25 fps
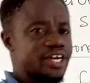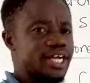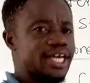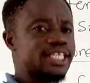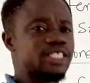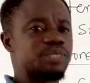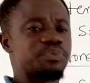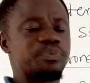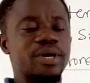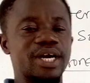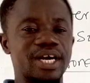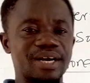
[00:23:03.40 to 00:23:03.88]

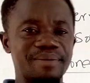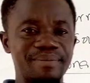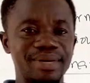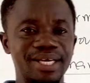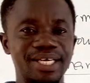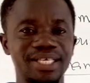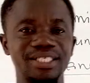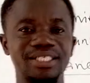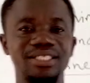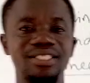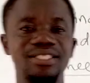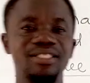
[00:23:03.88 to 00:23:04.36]

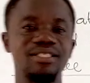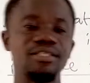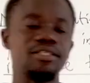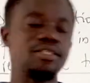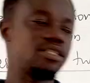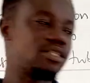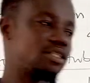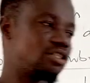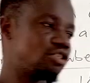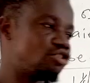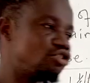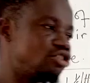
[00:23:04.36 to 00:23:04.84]
experiment,
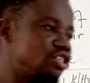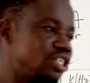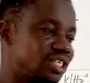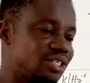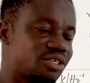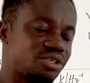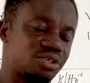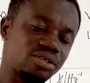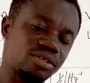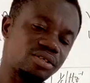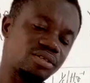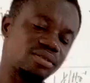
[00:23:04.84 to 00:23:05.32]
you
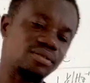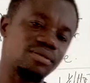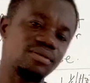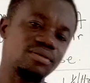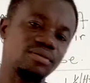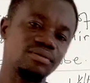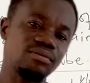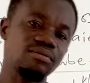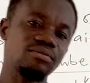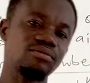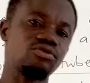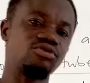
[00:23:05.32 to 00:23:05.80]
need
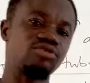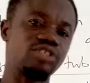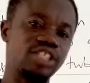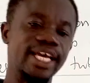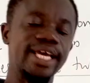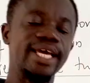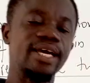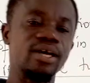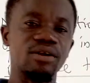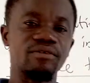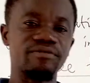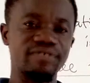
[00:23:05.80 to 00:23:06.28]
to take
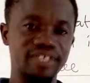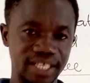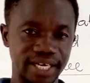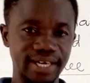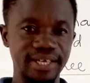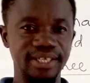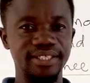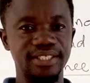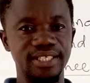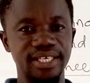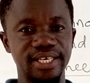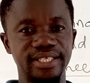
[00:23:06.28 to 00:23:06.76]
care of
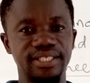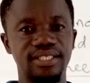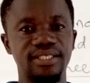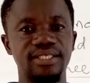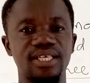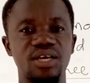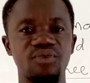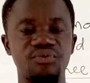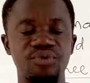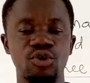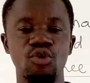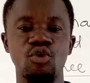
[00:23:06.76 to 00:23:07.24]
certain things
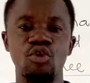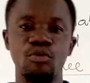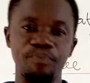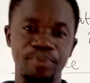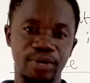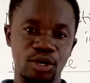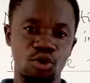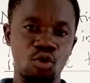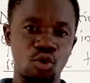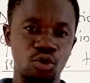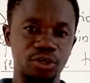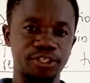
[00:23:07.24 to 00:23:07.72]
that we call
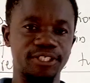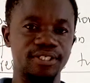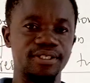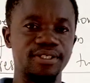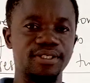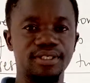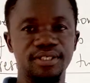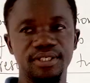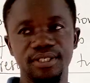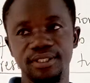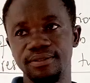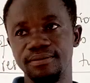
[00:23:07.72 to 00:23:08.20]

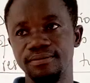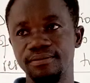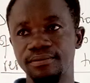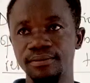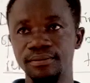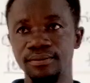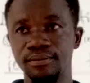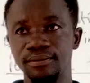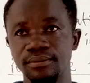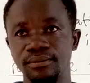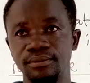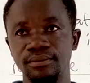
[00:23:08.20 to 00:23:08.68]
precautions.
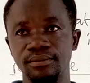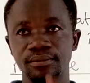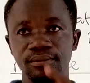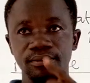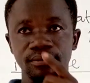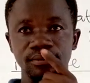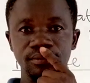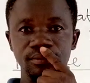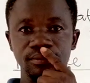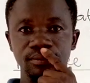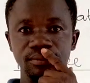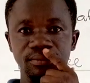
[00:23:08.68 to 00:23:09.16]

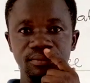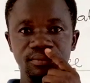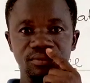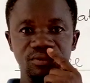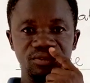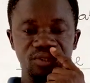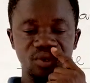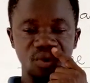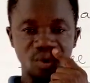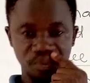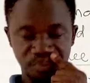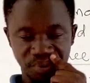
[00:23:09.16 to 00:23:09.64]

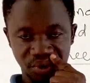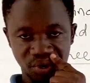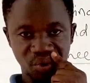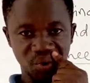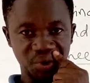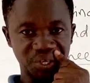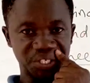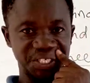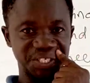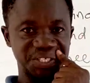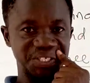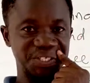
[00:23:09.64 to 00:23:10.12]

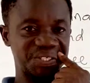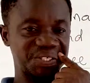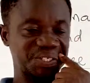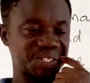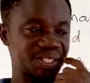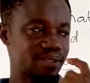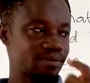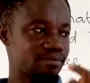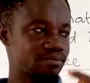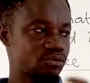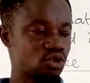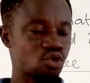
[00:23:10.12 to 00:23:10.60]

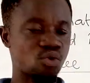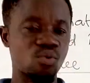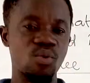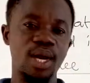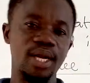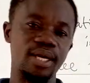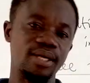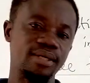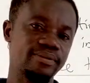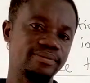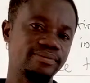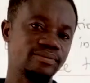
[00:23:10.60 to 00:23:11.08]
So 1,
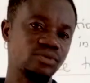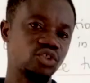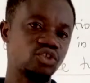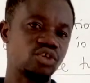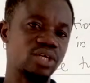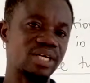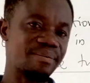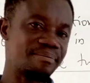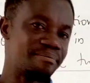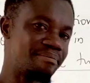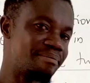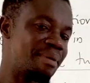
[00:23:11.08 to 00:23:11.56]

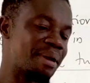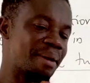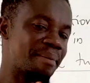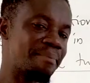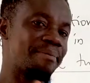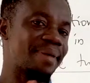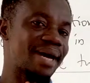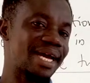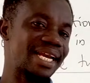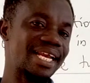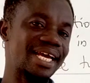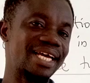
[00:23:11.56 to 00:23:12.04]

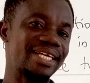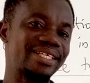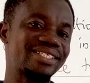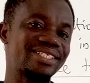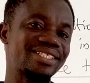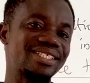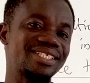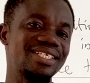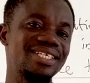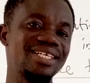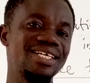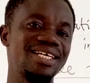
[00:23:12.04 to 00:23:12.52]
remember that
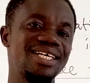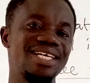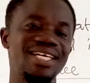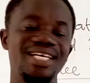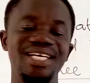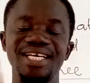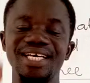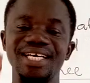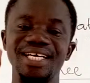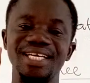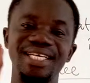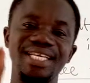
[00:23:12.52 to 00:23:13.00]

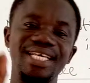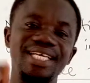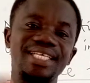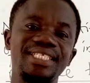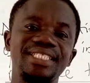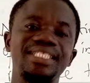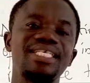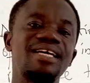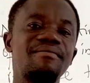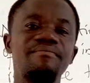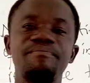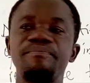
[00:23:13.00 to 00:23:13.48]
the
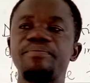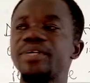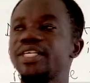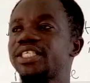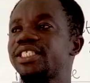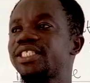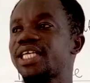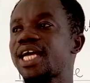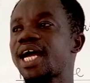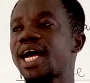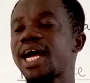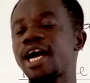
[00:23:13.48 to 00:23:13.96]

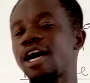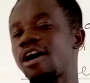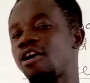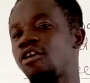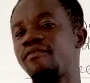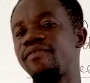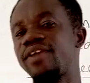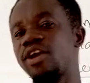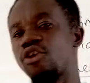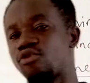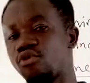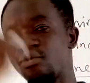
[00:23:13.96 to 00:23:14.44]
temperature of
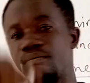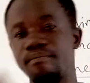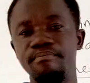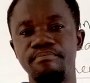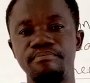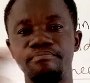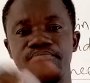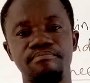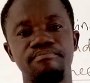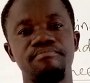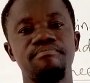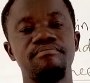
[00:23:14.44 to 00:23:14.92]
the room